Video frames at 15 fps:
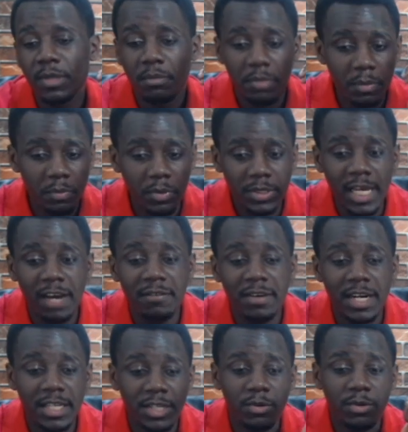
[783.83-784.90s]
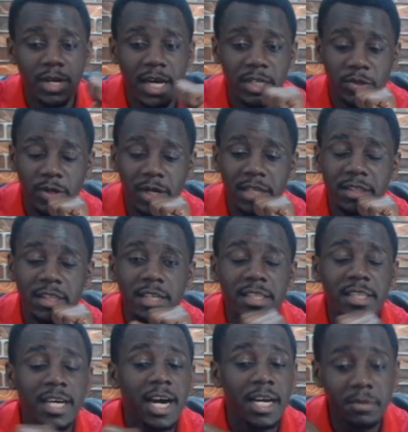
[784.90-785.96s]
people say I have an agenda on Anton. I think
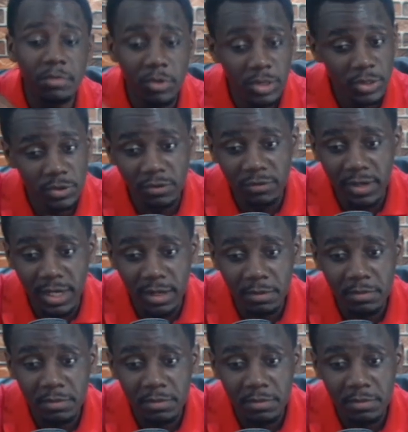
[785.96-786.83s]
the honeymoon is over.